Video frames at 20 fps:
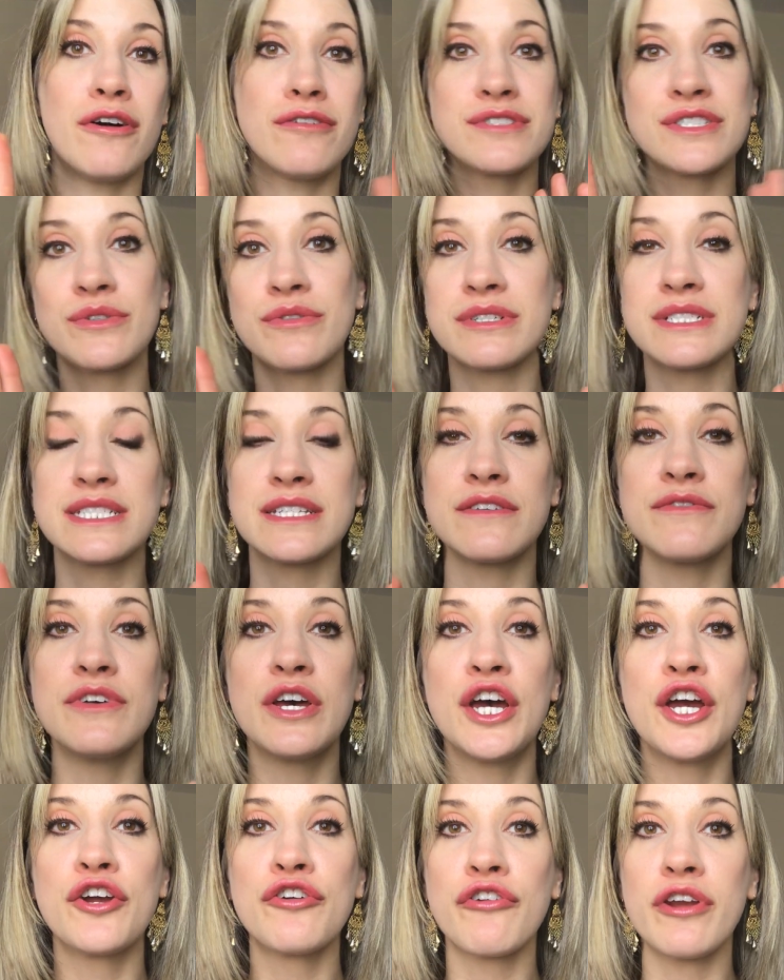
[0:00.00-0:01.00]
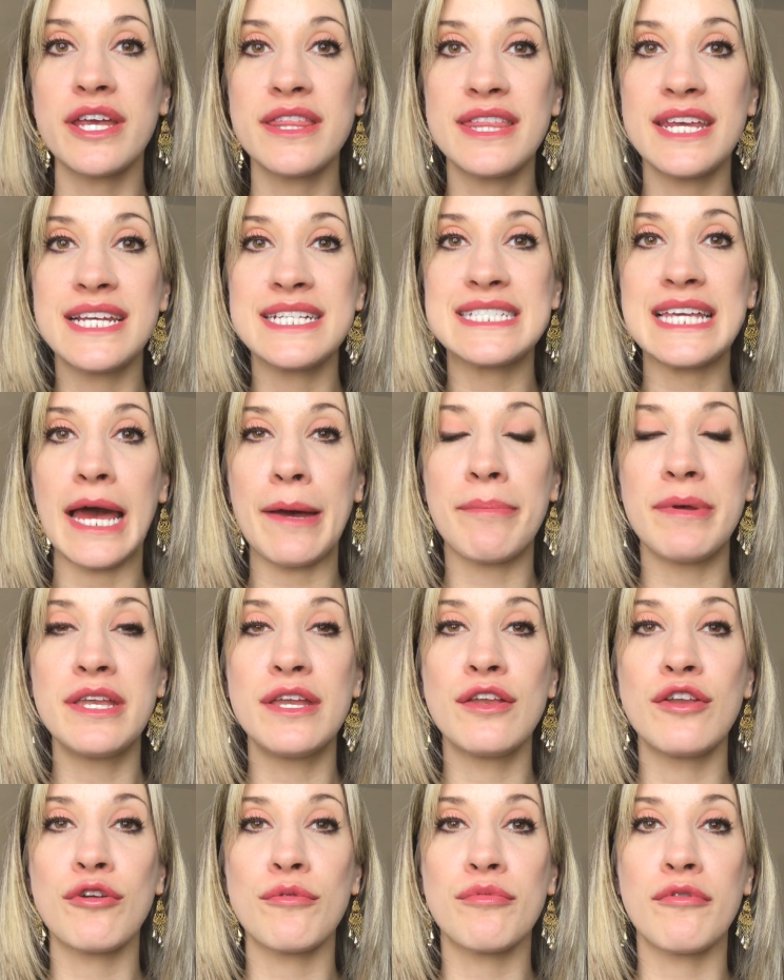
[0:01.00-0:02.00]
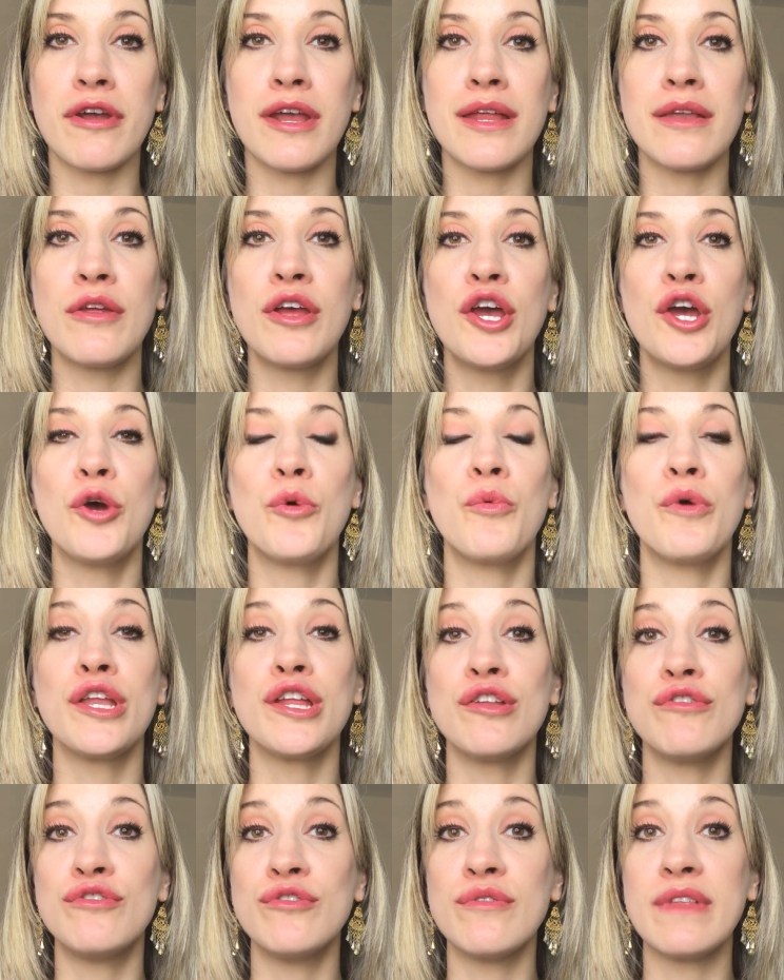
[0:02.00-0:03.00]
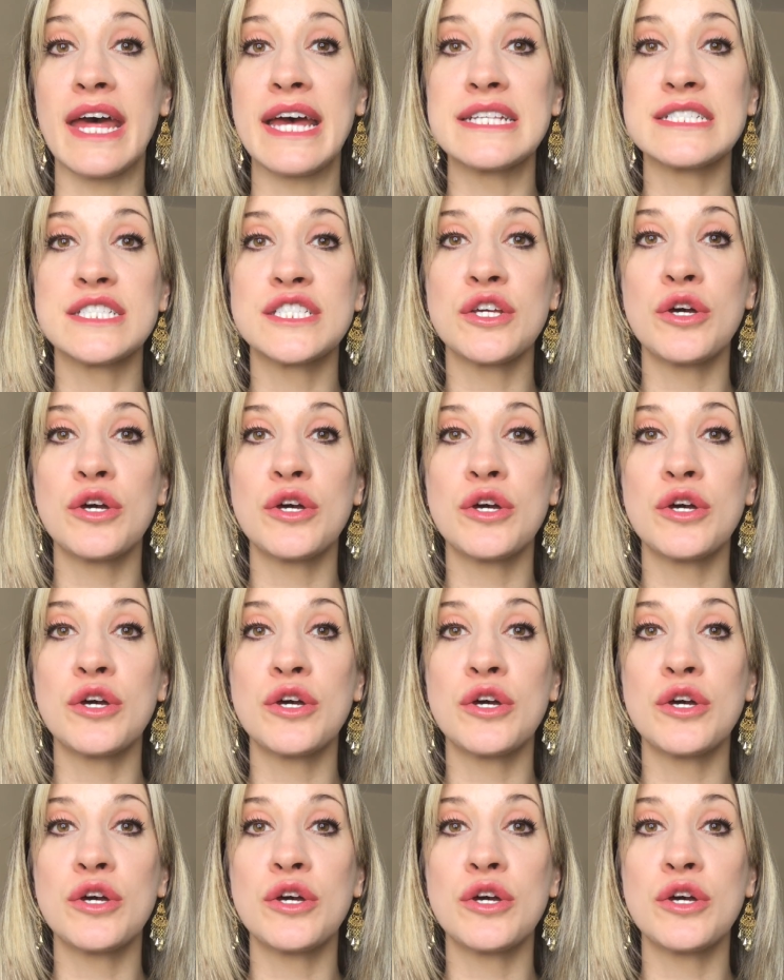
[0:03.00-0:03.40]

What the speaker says: All sorts of great things happen in your brain when you do that.